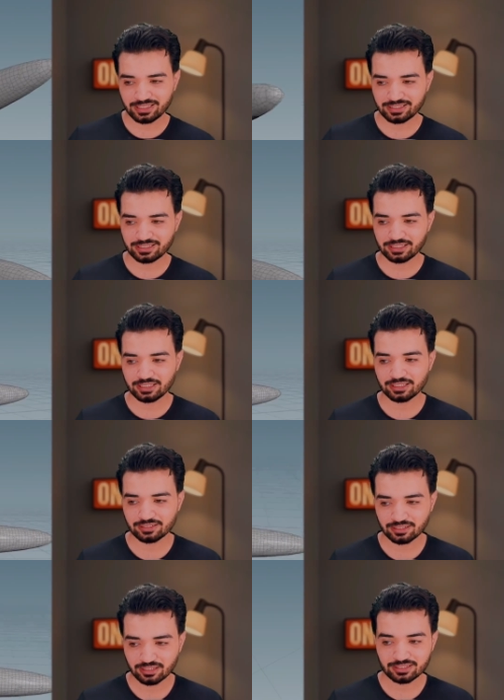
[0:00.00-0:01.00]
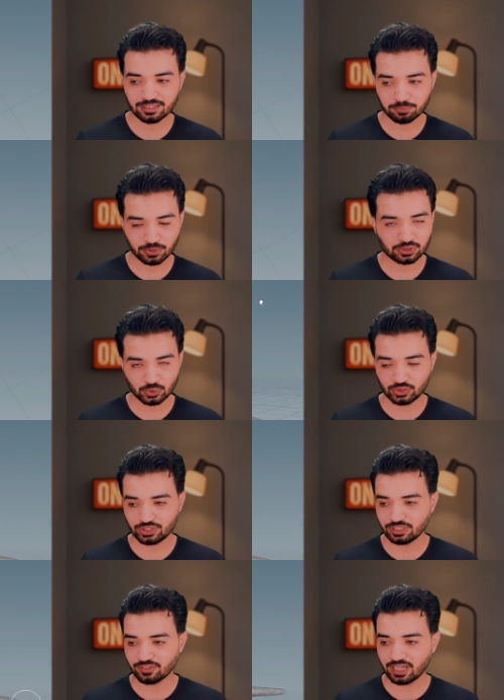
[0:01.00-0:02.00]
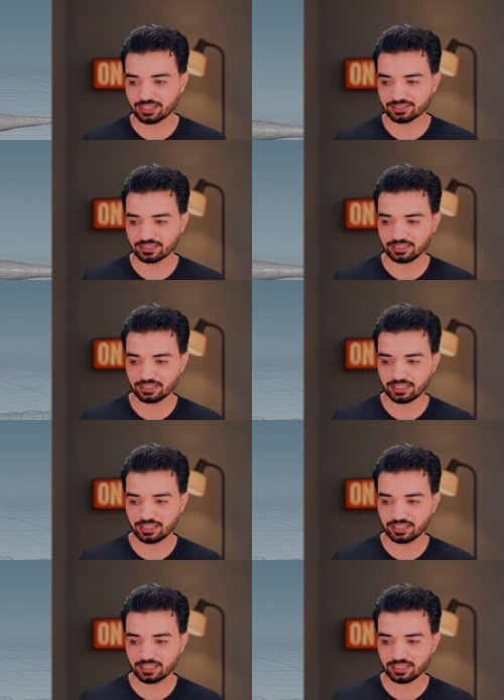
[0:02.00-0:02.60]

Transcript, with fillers: This is simple to achieve honestly